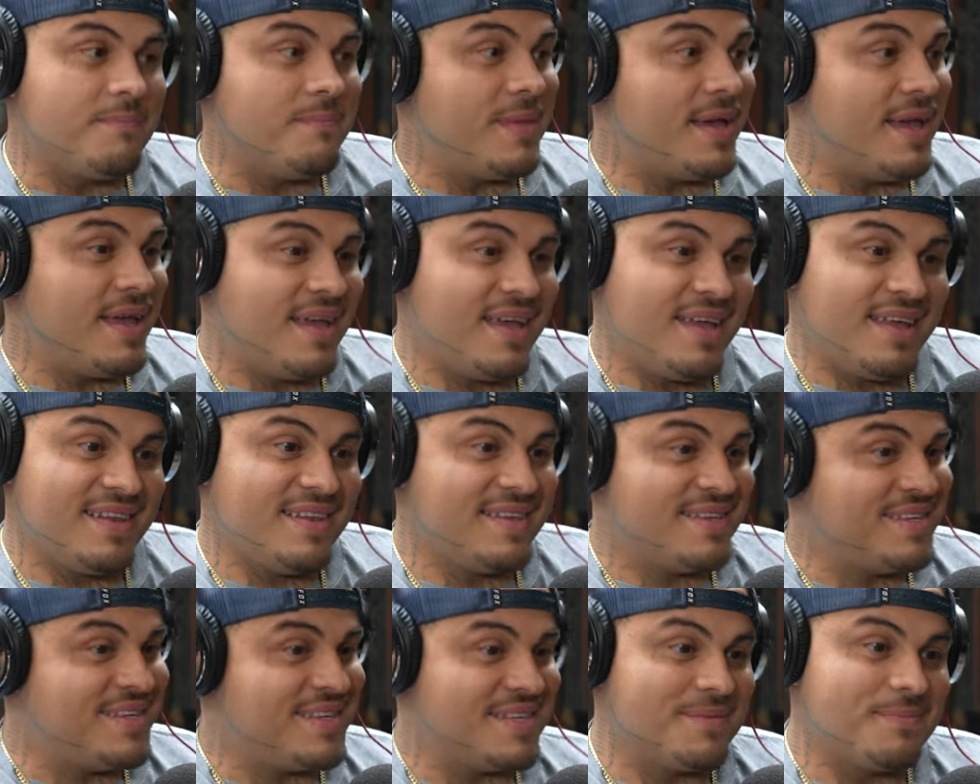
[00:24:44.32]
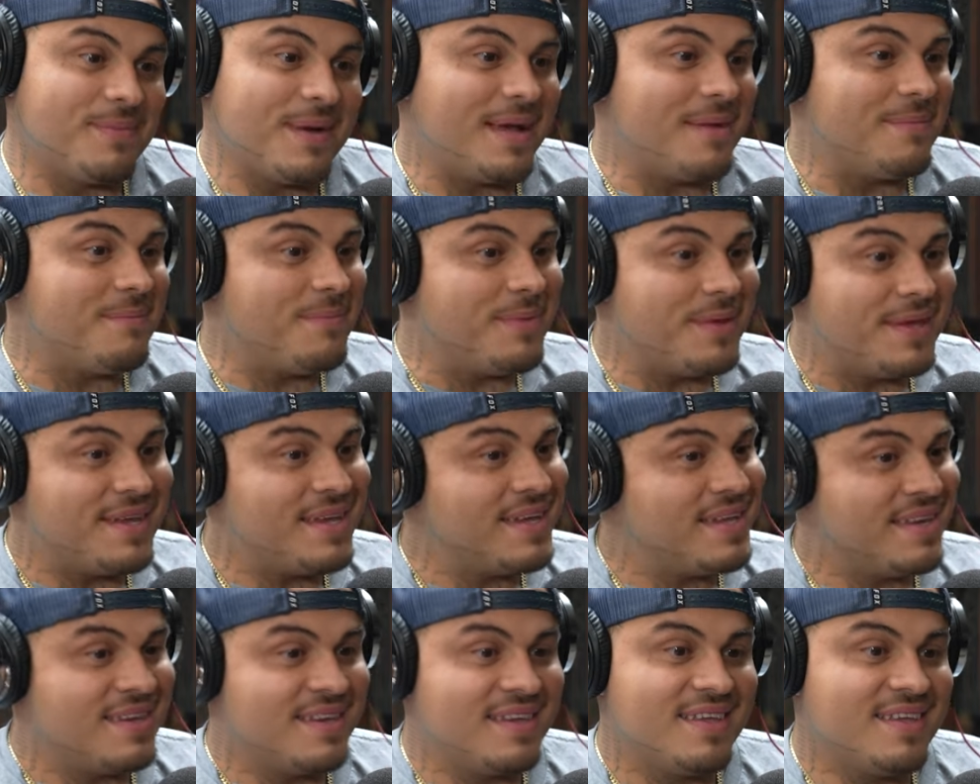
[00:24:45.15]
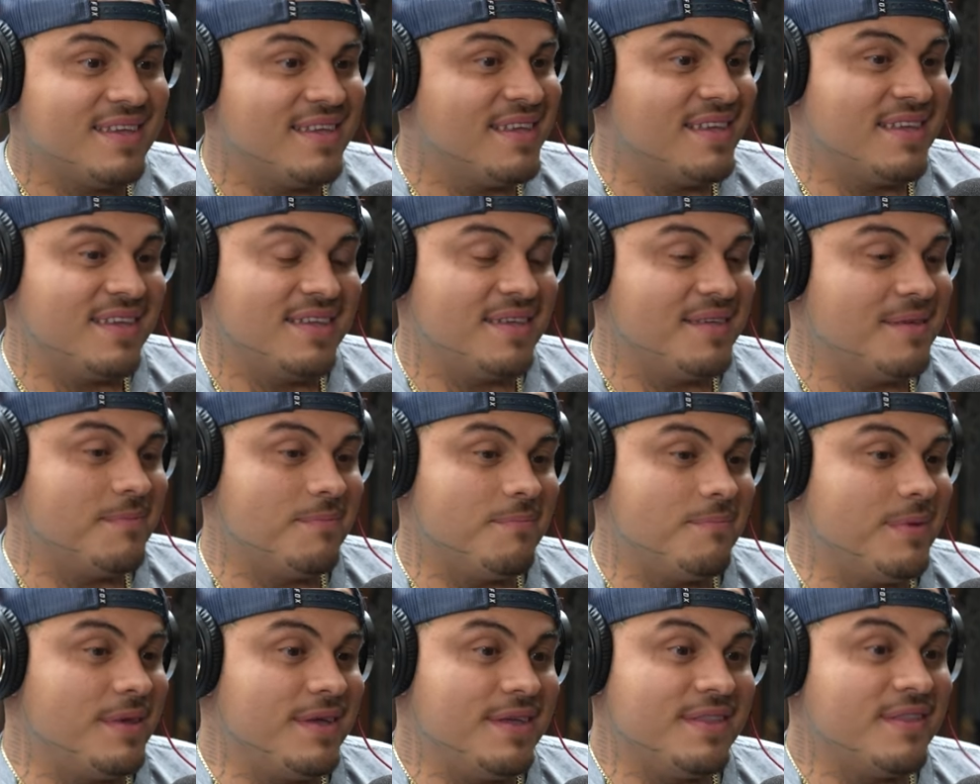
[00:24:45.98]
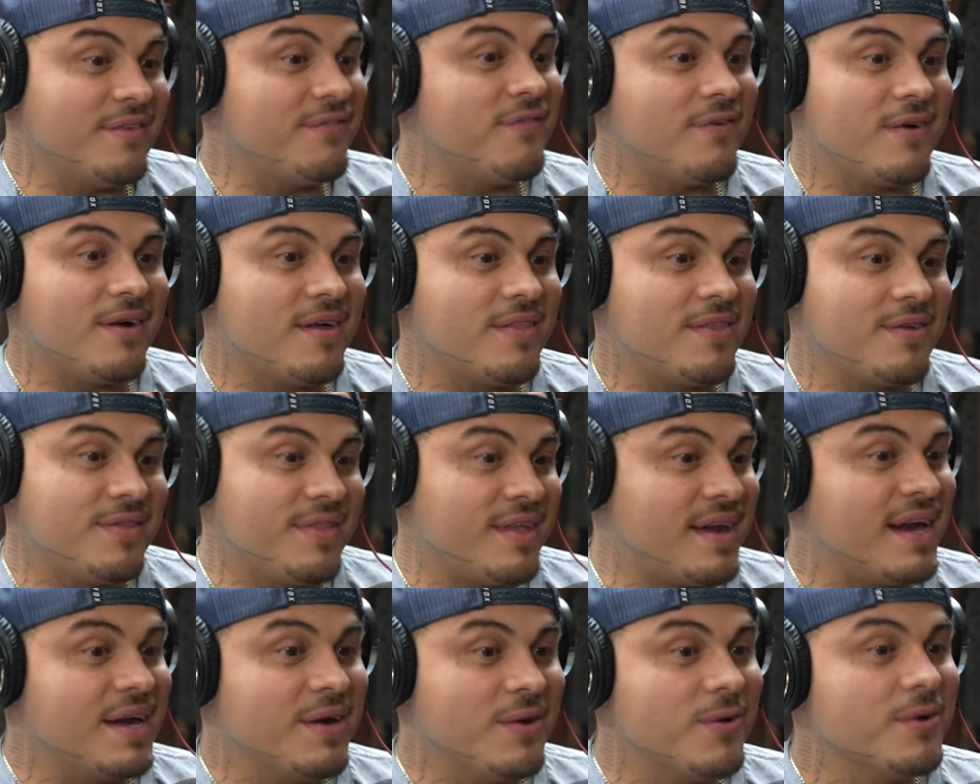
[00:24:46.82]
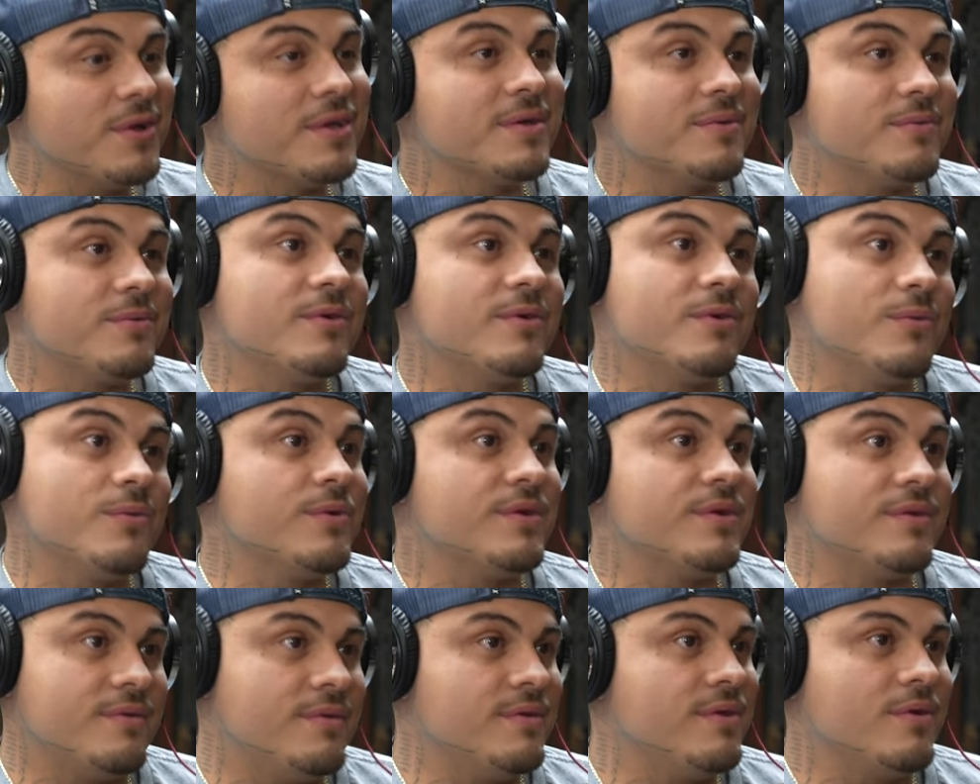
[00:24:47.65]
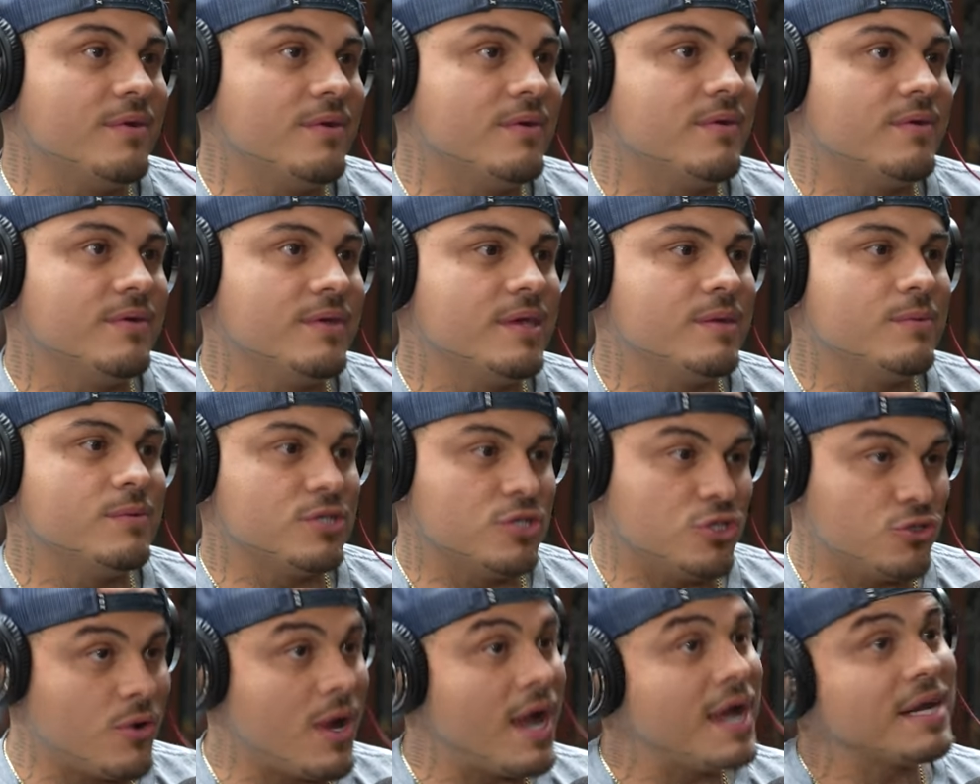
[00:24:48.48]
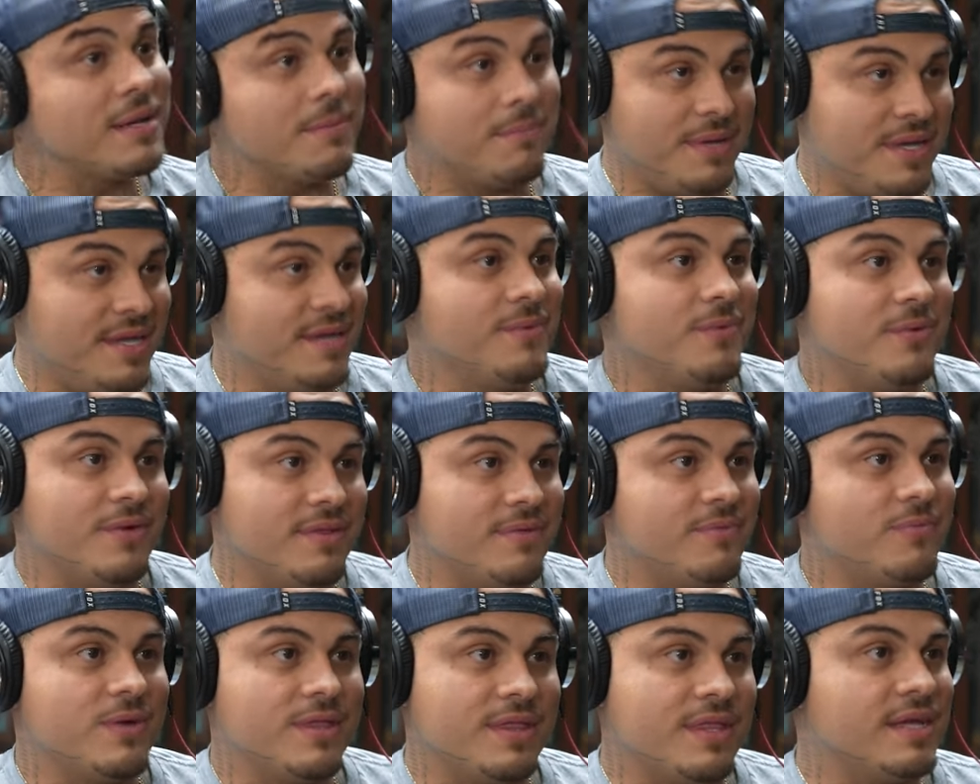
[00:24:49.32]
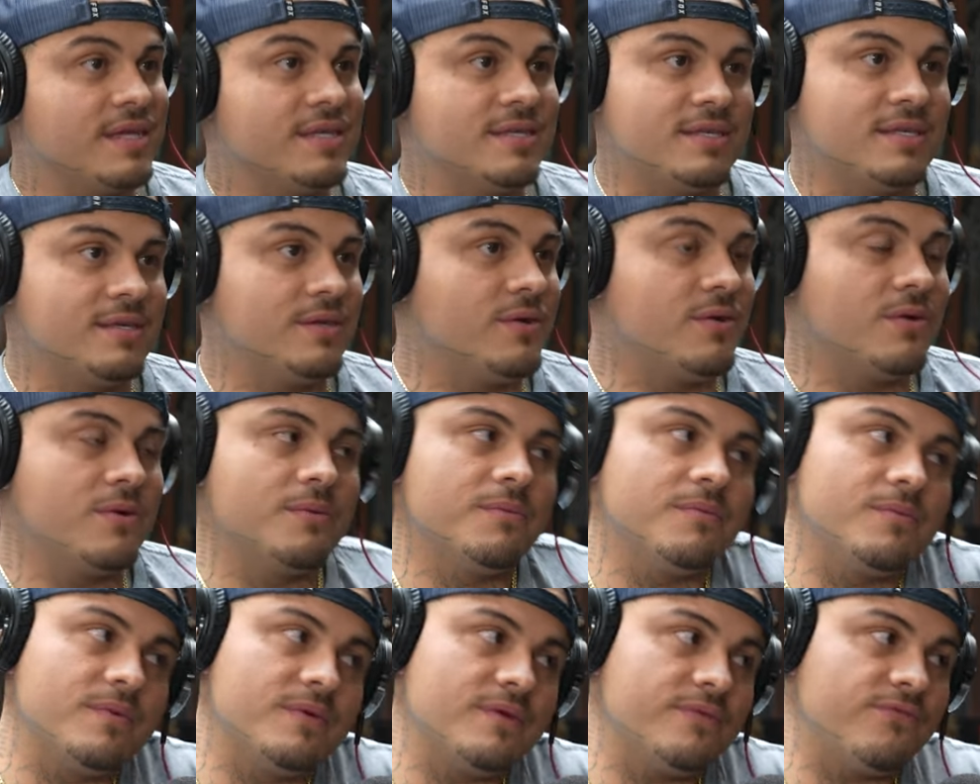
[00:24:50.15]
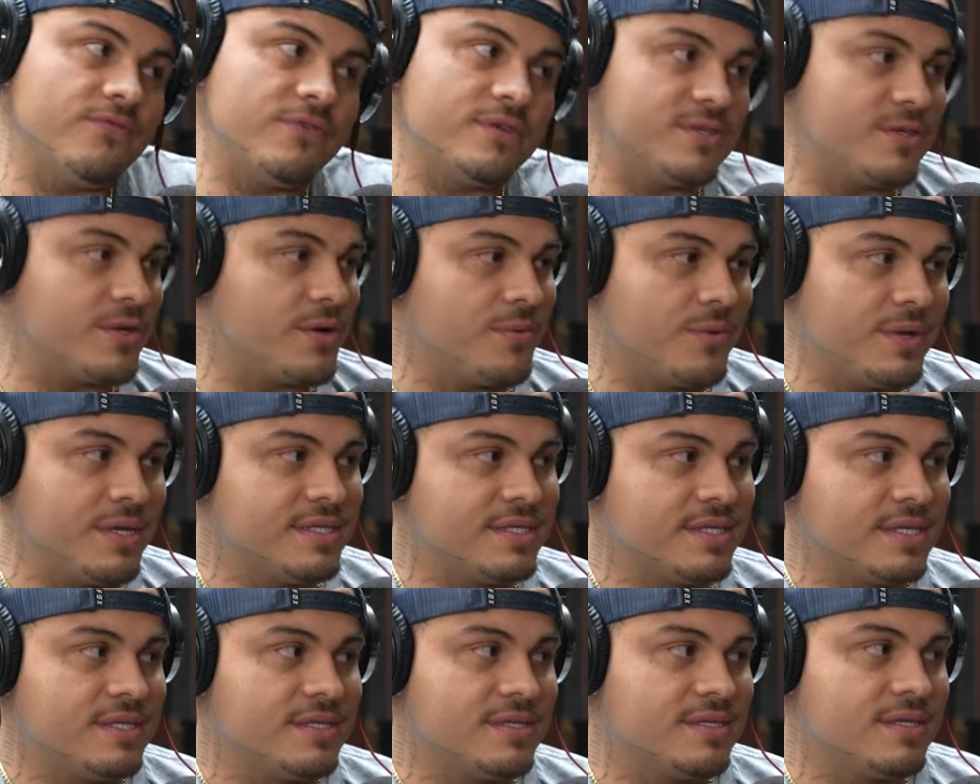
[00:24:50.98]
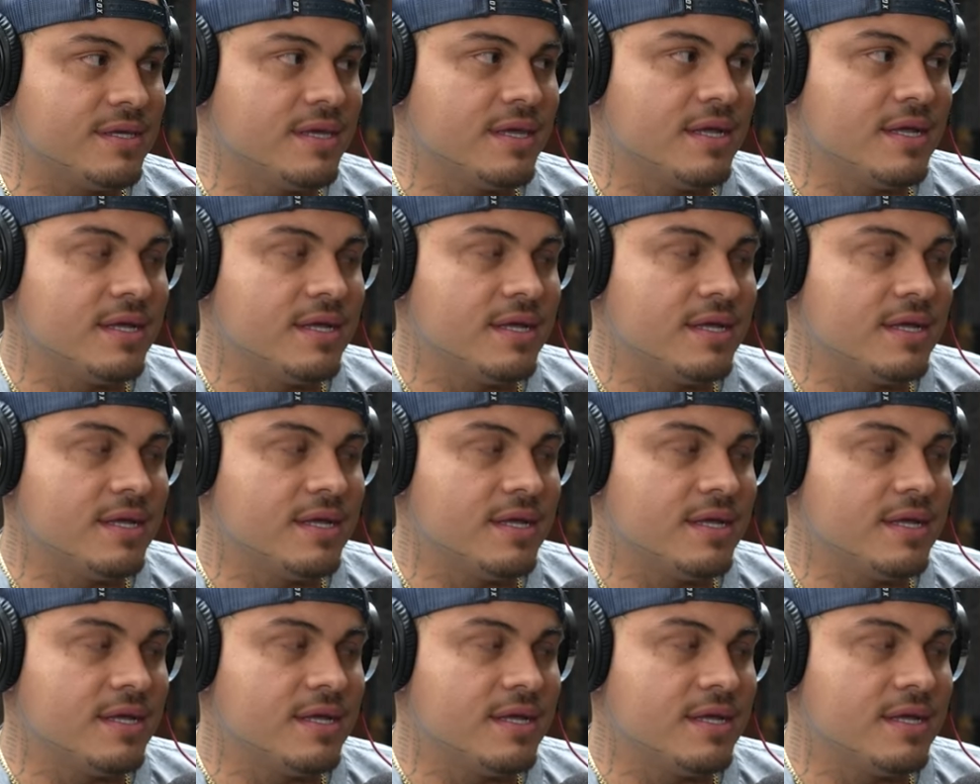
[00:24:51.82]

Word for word: man, just by being being the father that I know he he would, you know, he was trying to be with with us, you know, for certain reasons.